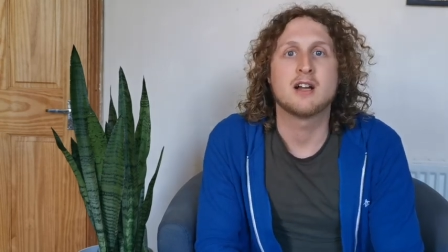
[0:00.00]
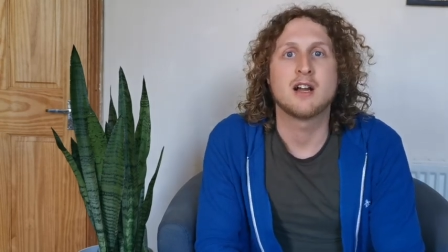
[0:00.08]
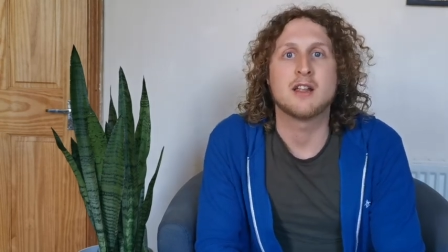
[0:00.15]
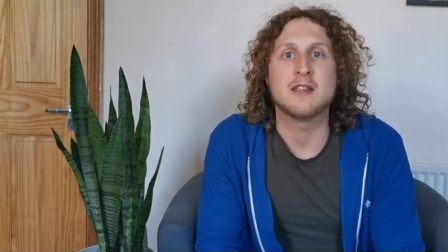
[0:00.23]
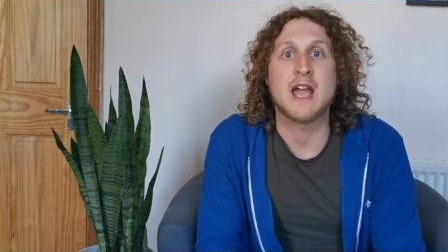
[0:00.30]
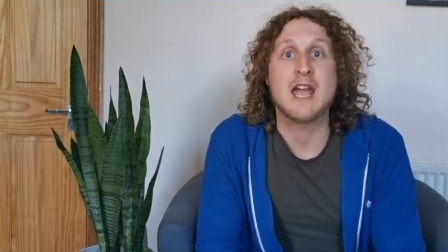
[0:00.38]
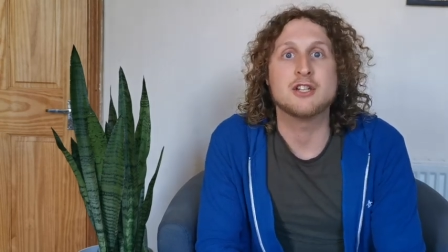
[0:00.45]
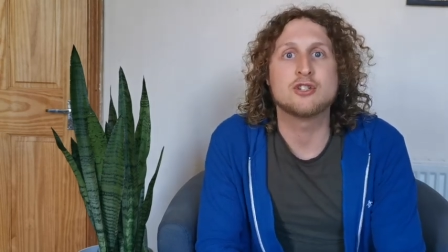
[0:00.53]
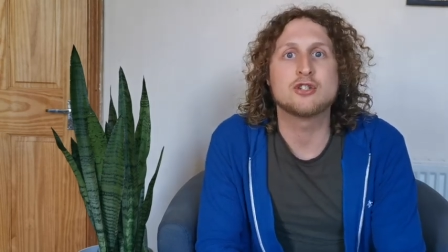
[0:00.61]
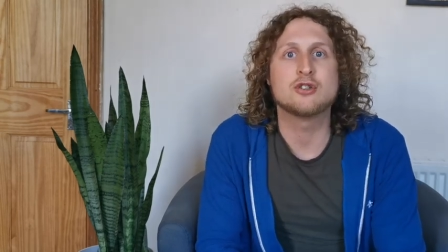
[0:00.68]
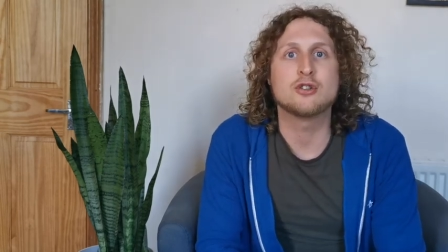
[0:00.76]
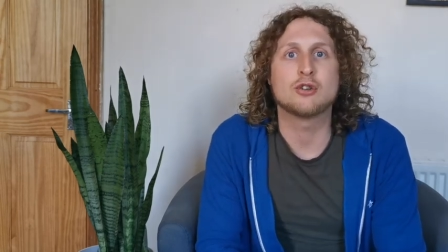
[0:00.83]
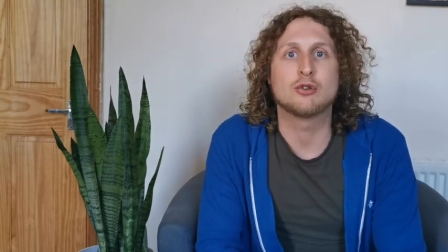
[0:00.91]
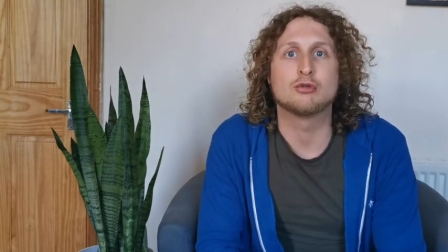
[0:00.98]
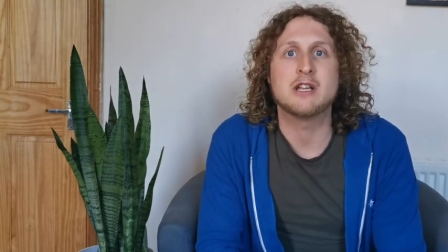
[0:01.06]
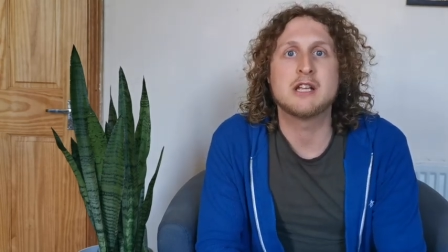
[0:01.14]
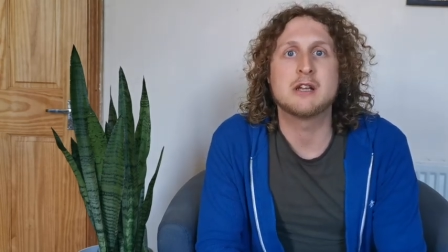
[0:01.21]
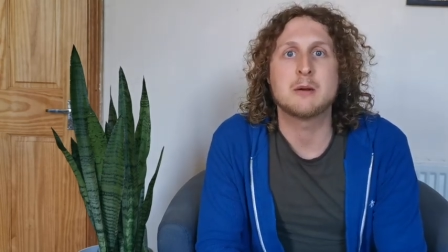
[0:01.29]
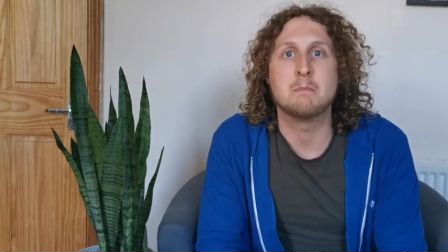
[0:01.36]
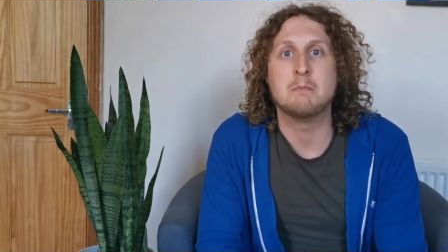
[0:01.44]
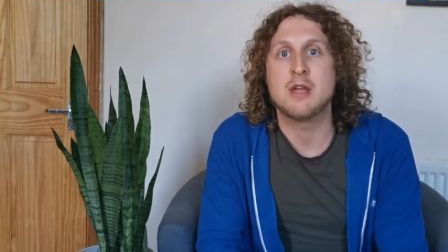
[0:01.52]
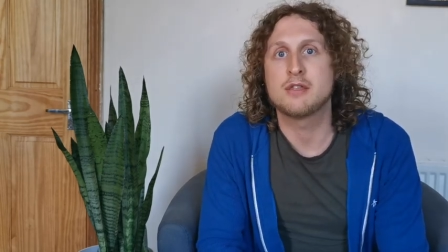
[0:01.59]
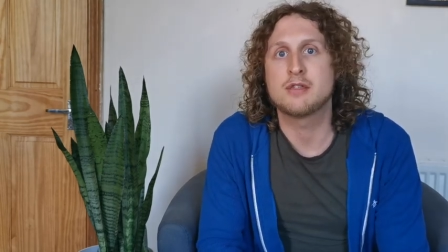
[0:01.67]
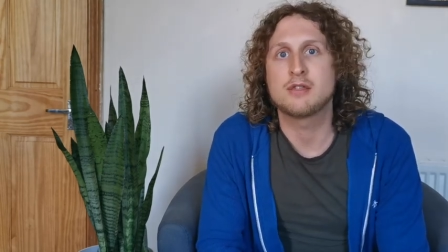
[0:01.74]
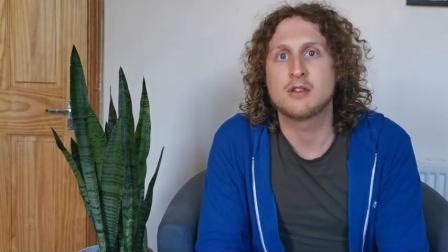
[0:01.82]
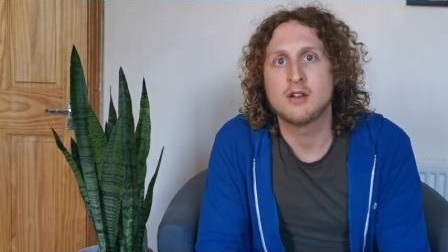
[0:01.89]
and the ancient Greek
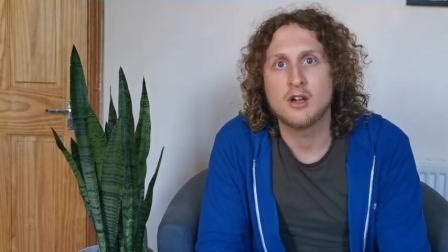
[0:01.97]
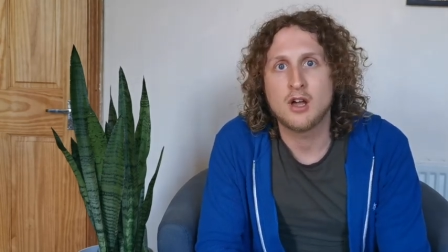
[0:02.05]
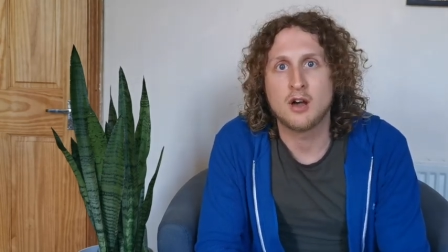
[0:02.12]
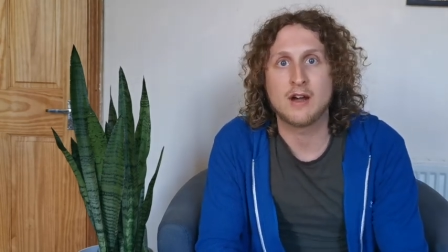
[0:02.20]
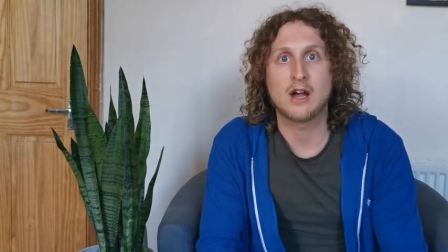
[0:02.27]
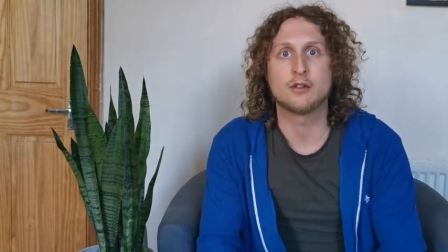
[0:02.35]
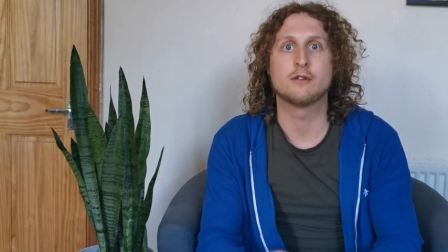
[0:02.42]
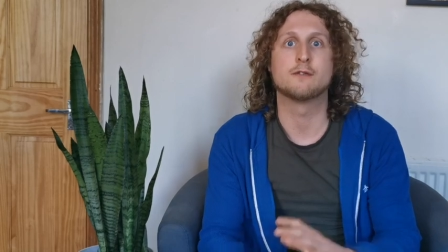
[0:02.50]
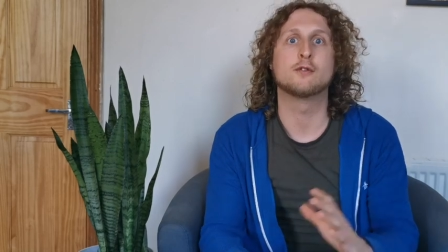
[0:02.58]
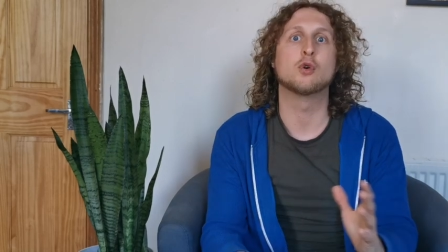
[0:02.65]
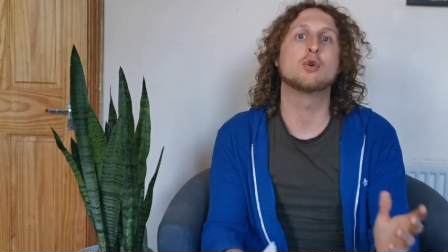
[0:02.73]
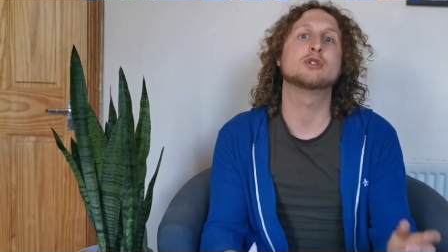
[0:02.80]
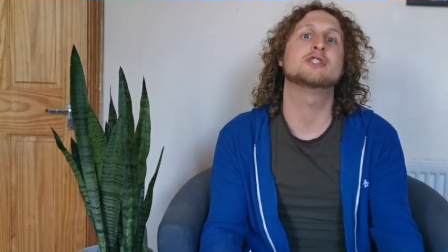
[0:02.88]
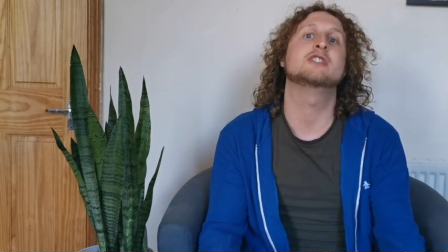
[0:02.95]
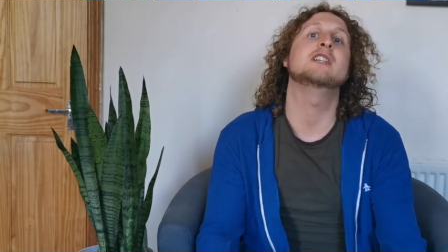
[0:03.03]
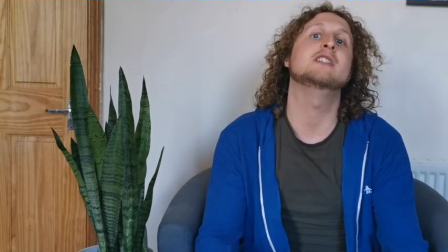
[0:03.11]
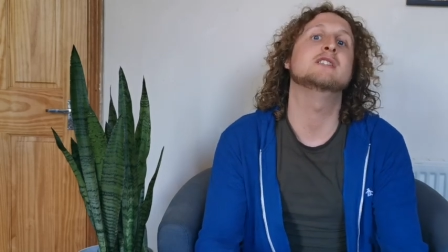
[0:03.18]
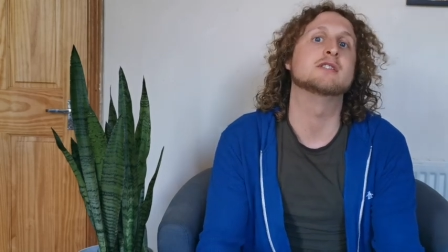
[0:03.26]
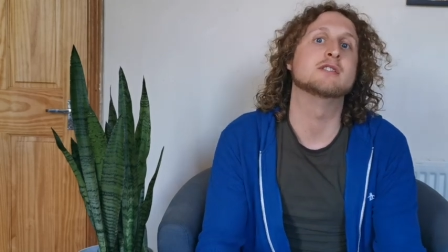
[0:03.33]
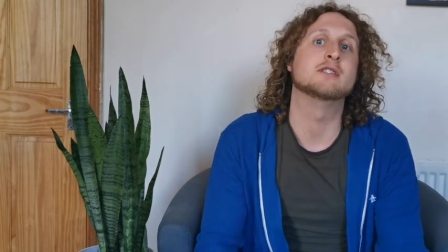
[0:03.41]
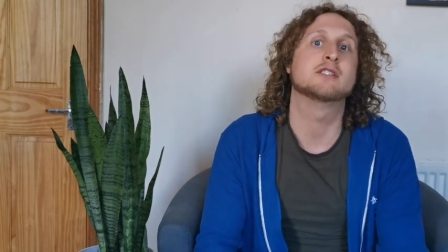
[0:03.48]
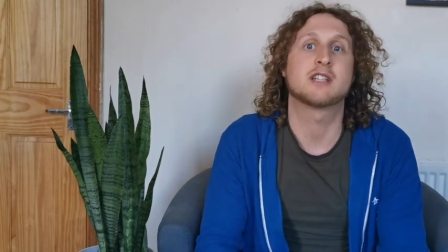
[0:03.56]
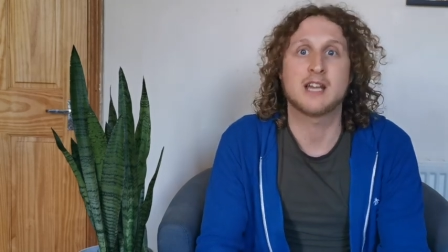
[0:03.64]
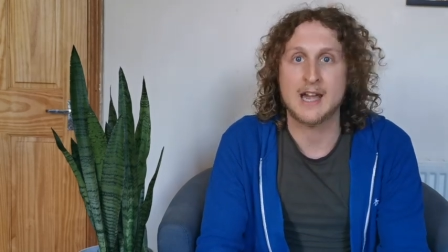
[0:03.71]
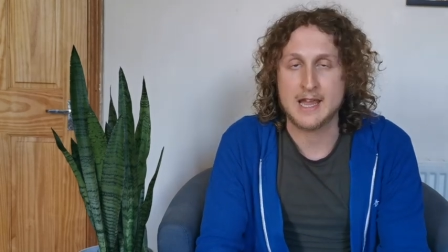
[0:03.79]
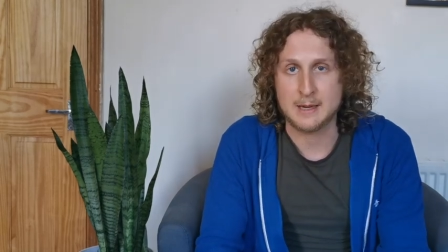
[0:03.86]
myth of how the four seasons
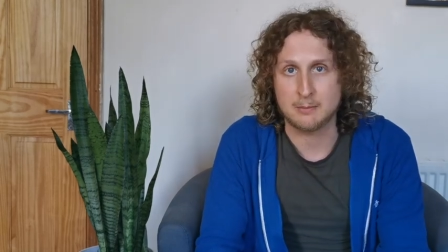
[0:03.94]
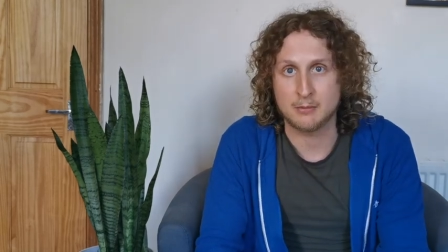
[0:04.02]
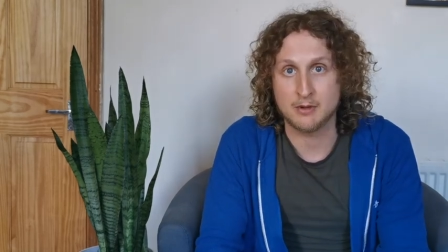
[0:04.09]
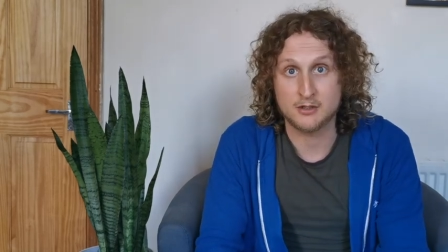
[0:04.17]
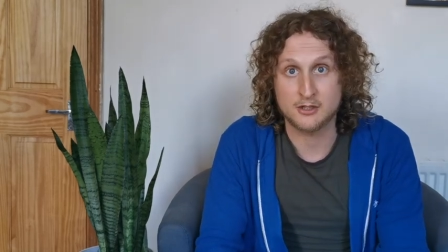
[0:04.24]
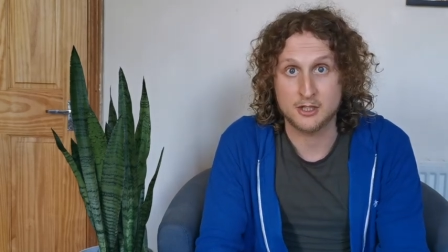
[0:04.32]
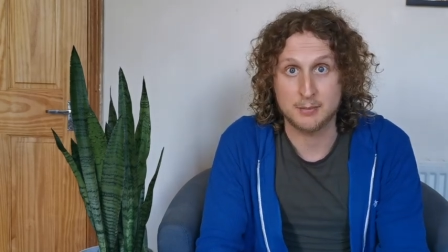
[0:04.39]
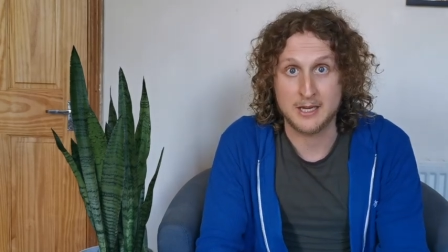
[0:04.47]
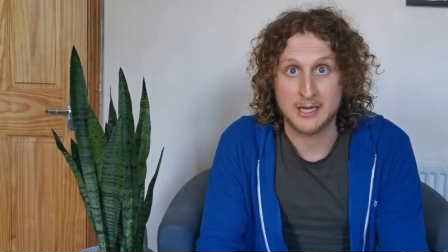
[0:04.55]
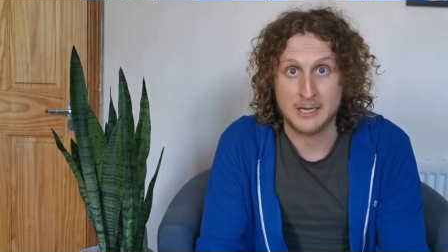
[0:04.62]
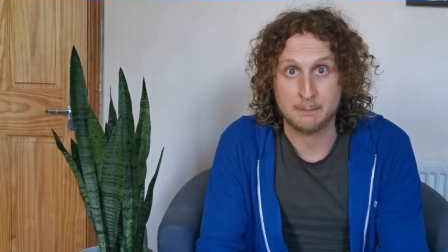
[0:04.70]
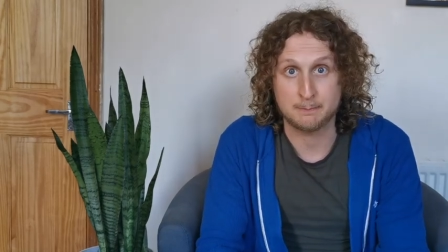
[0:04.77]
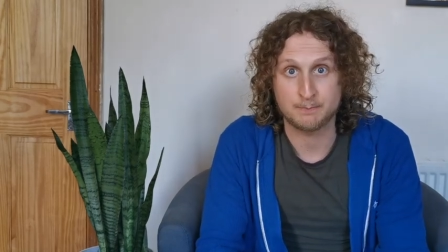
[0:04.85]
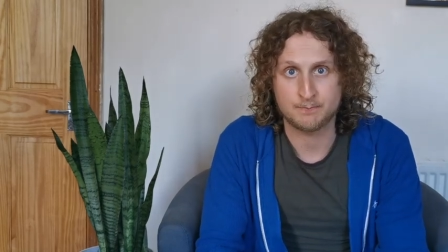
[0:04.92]
came to be.